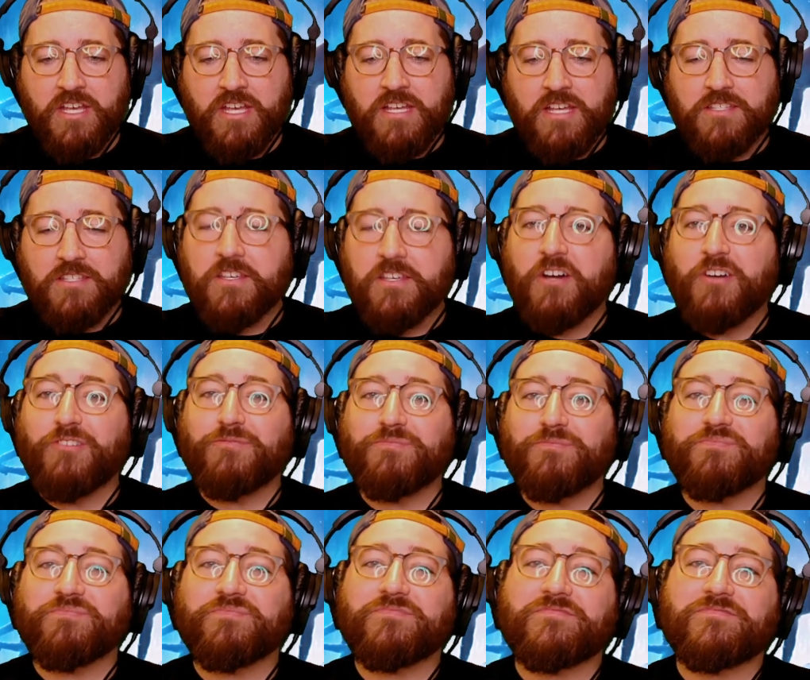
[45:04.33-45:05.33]
So
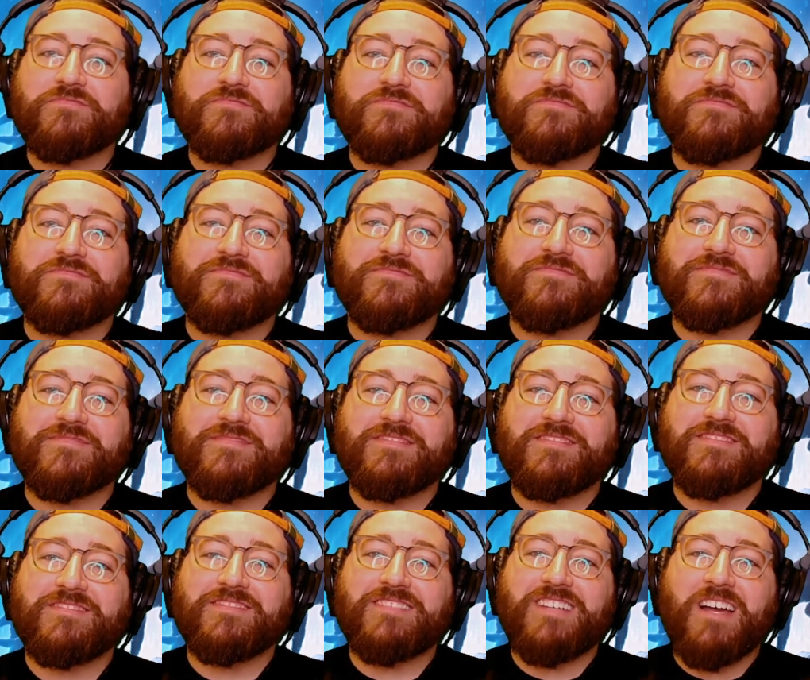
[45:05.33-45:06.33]

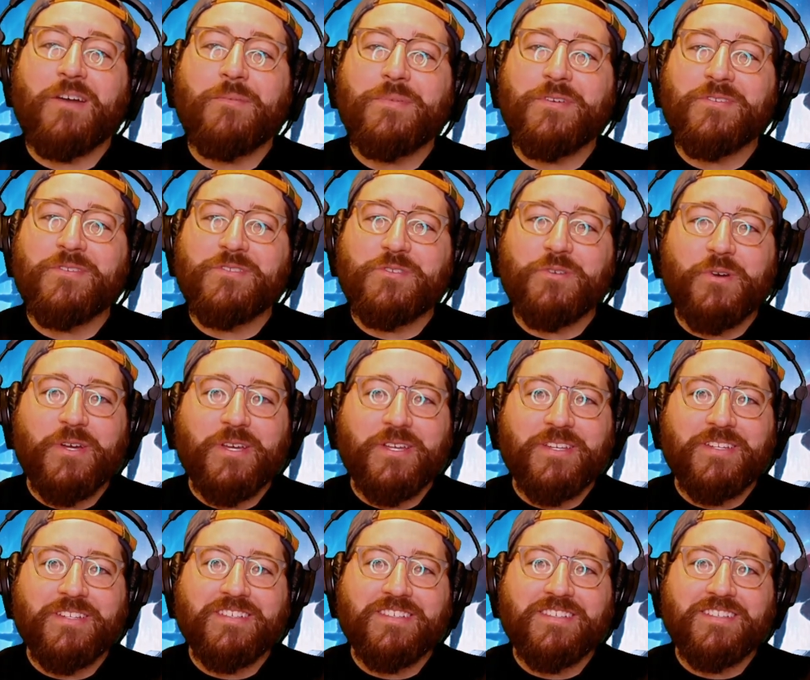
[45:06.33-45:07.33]
I hope you
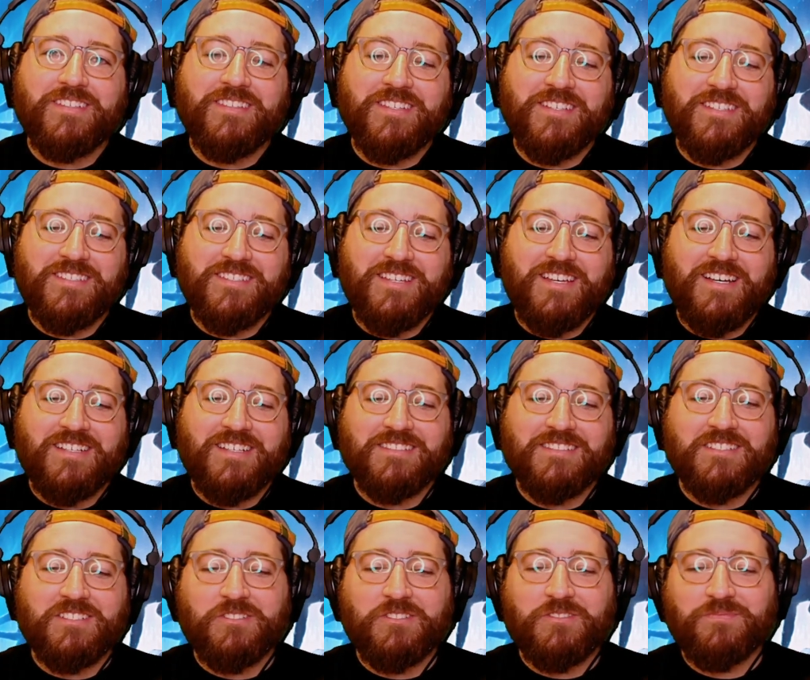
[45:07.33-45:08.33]
enjoyed this
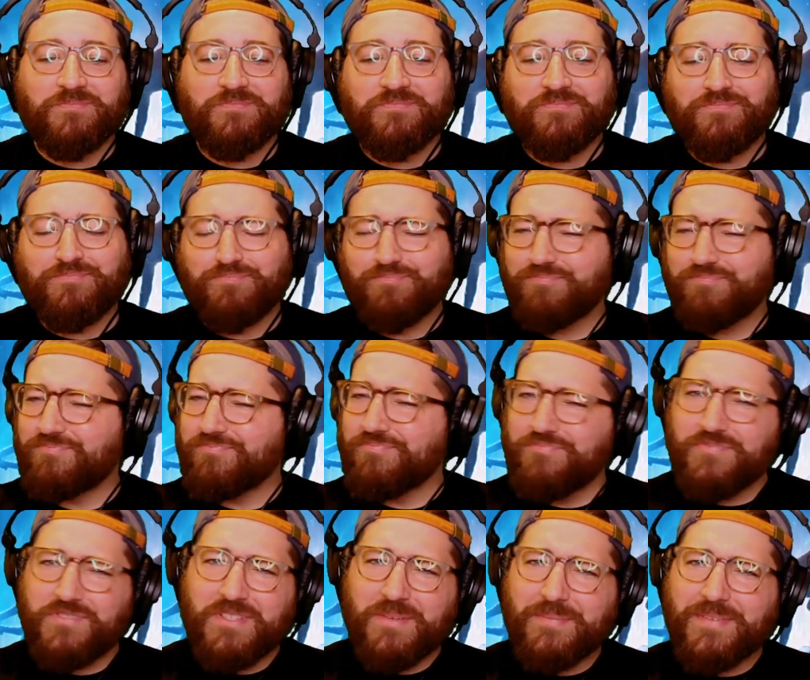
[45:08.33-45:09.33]
little
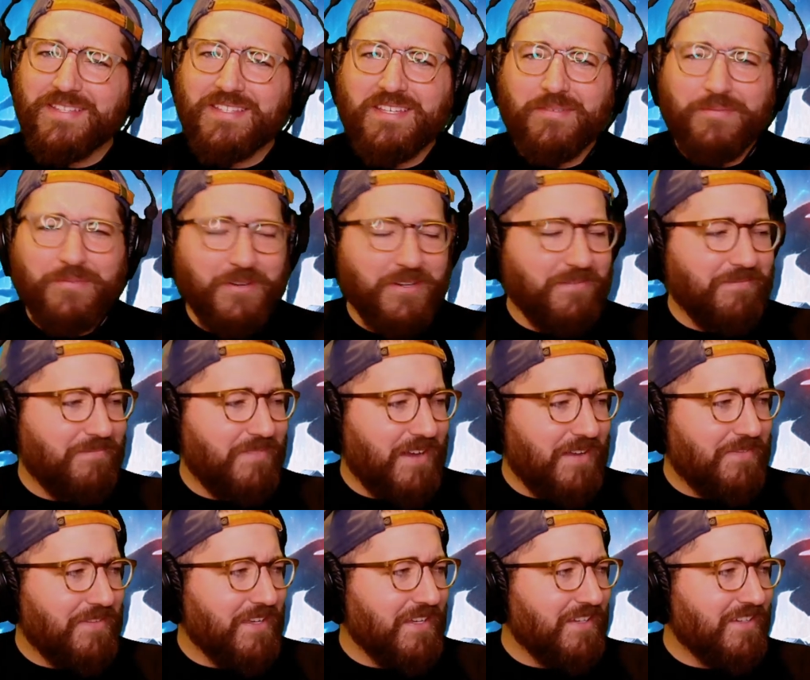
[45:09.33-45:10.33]
something different, I
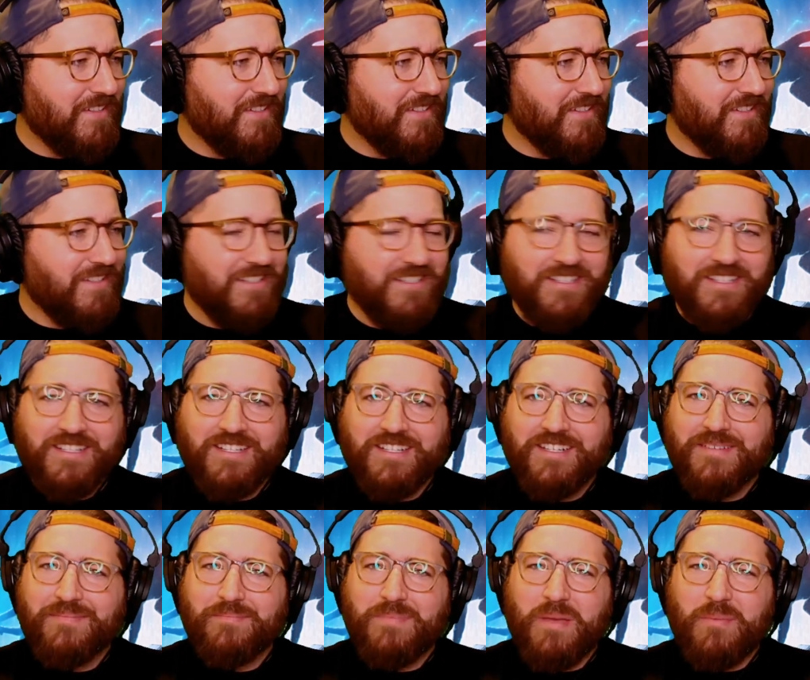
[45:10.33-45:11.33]
think.
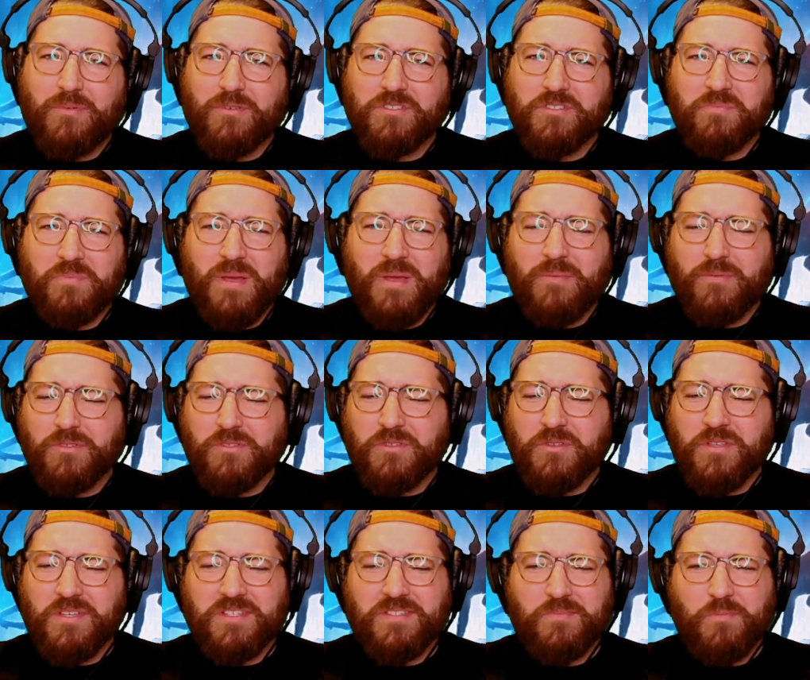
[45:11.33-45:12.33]
Maybe we'll do
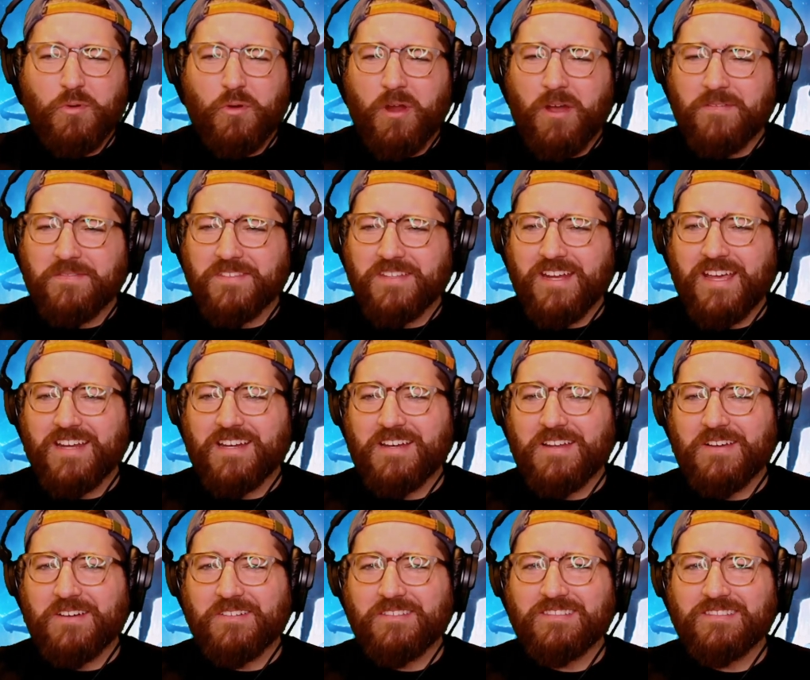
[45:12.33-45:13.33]
this more often. I don't
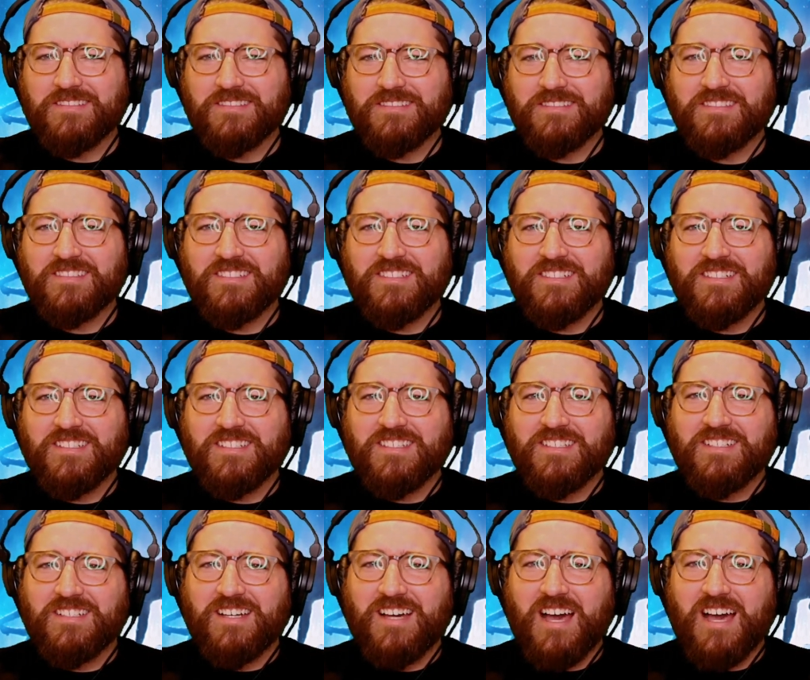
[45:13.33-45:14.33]
know.
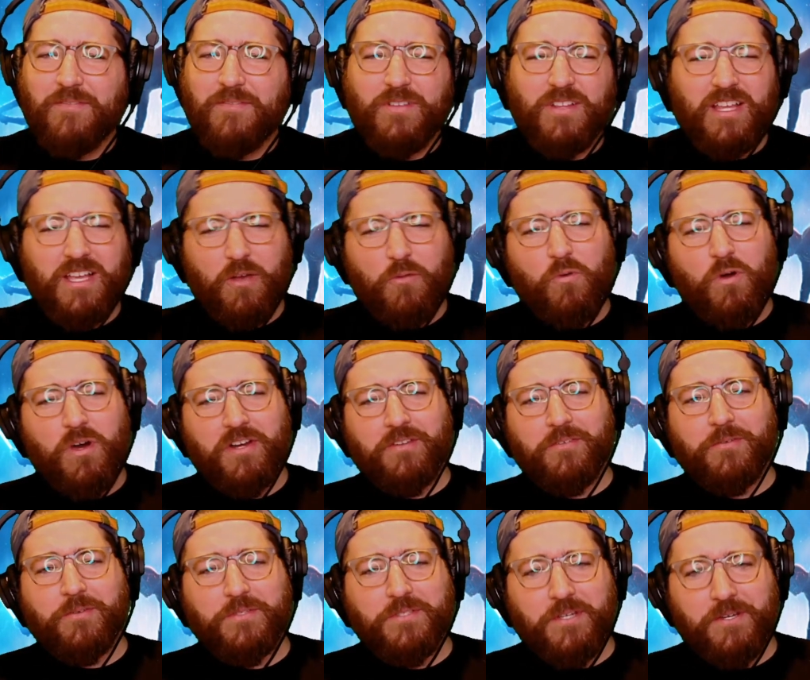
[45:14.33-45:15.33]
I feel like I want to.
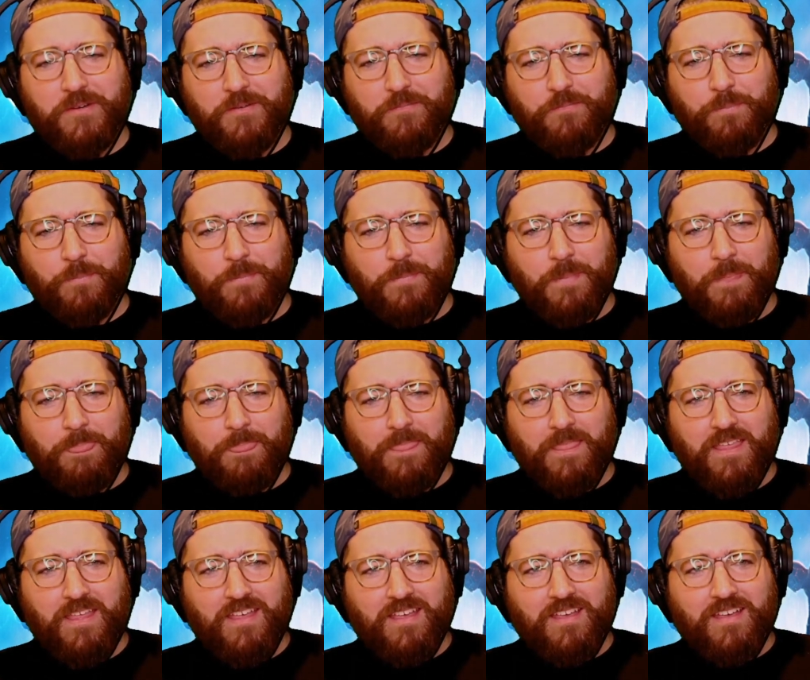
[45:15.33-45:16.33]
So
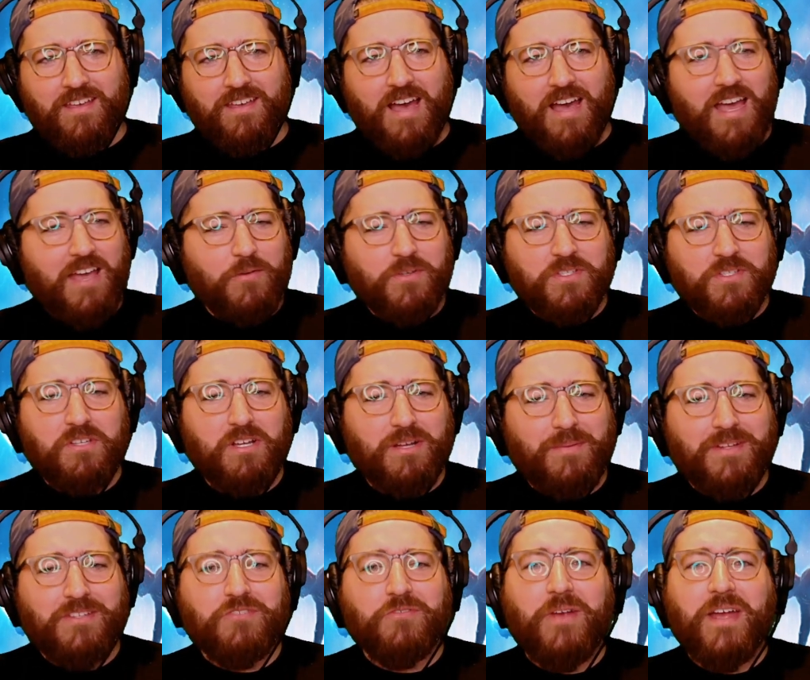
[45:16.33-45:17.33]
I always talk
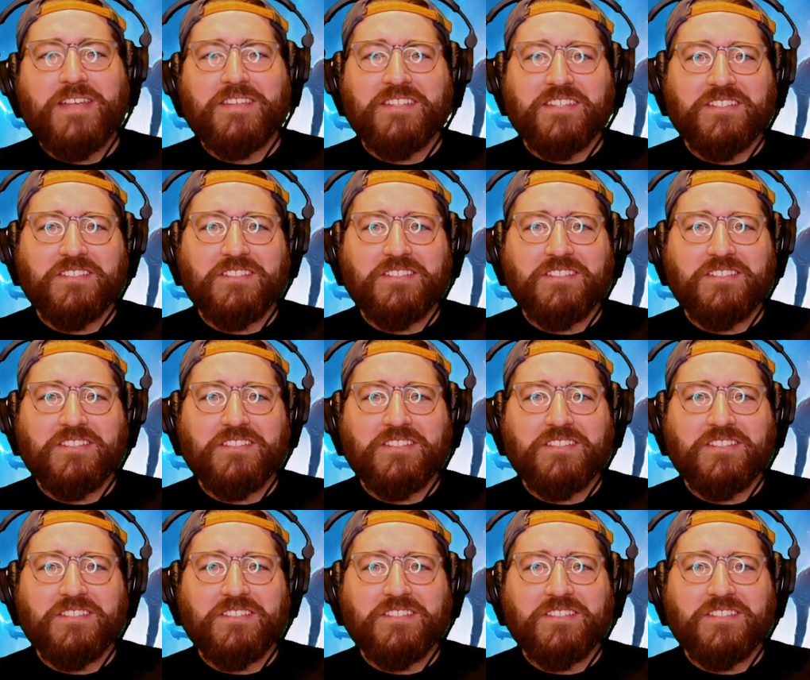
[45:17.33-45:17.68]
about Jurassic.